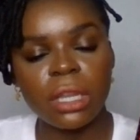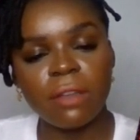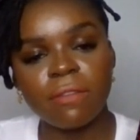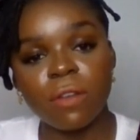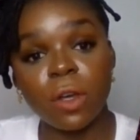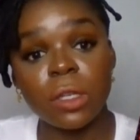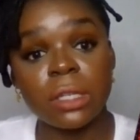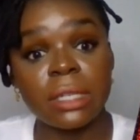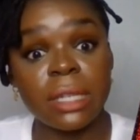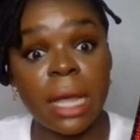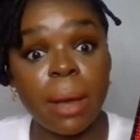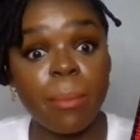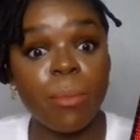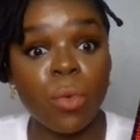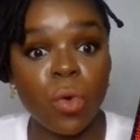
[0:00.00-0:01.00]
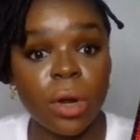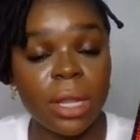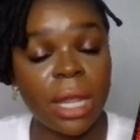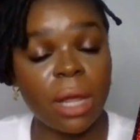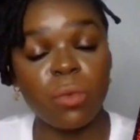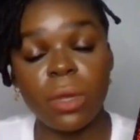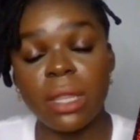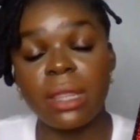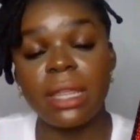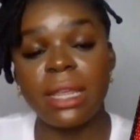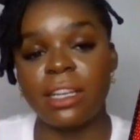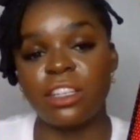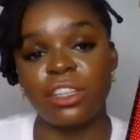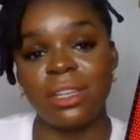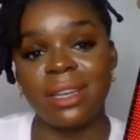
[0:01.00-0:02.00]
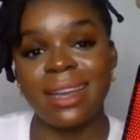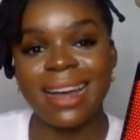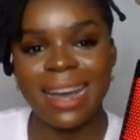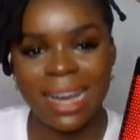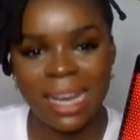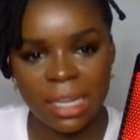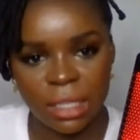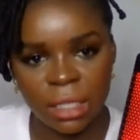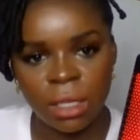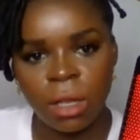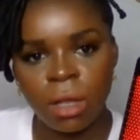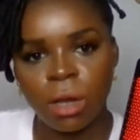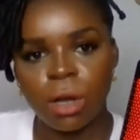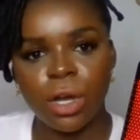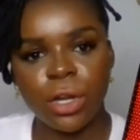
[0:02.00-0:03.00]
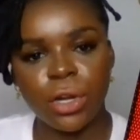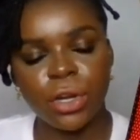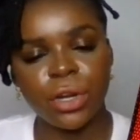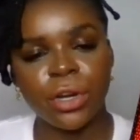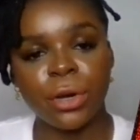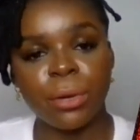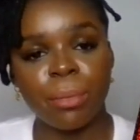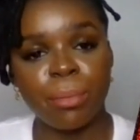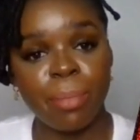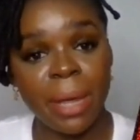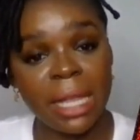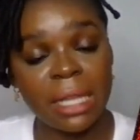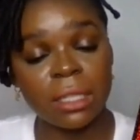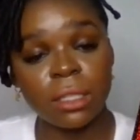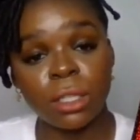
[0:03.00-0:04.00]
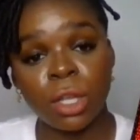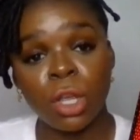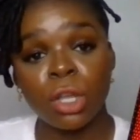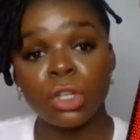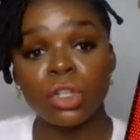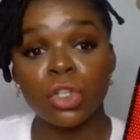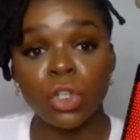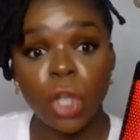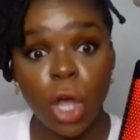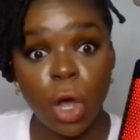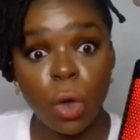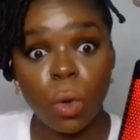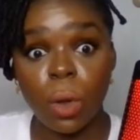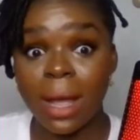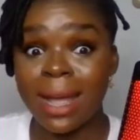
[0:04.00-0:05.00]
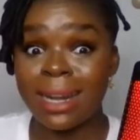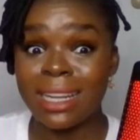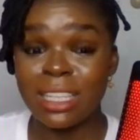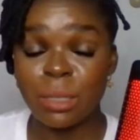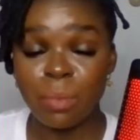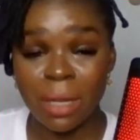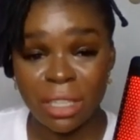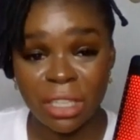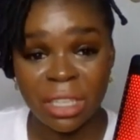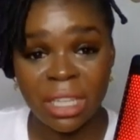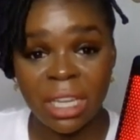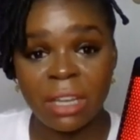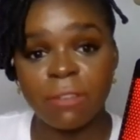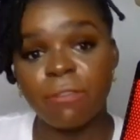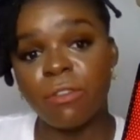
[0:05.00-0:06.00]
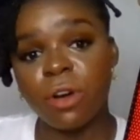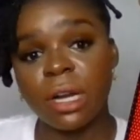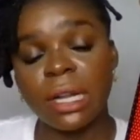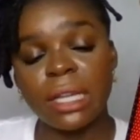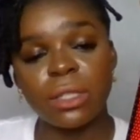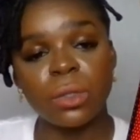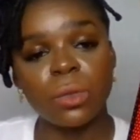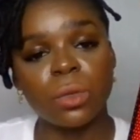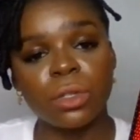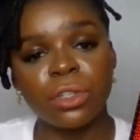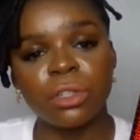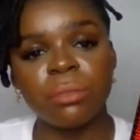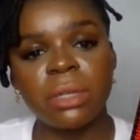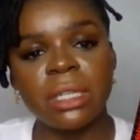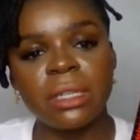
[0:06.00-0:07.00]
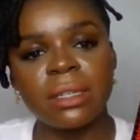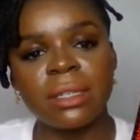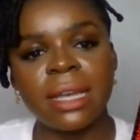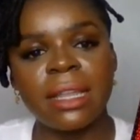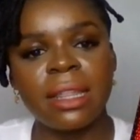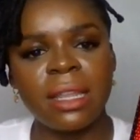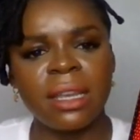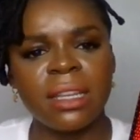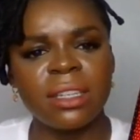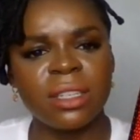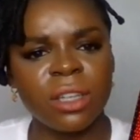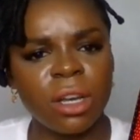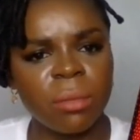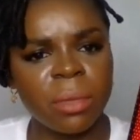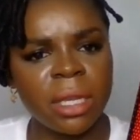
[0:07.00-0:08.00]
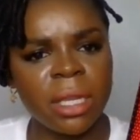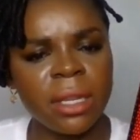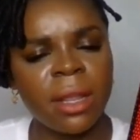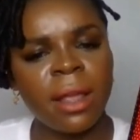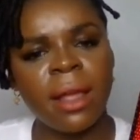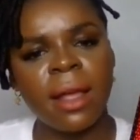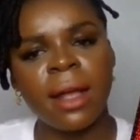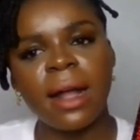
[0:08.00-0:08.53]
give us that more that we think she has under her belt. So, and especially for that 200 meters, I think it's coming.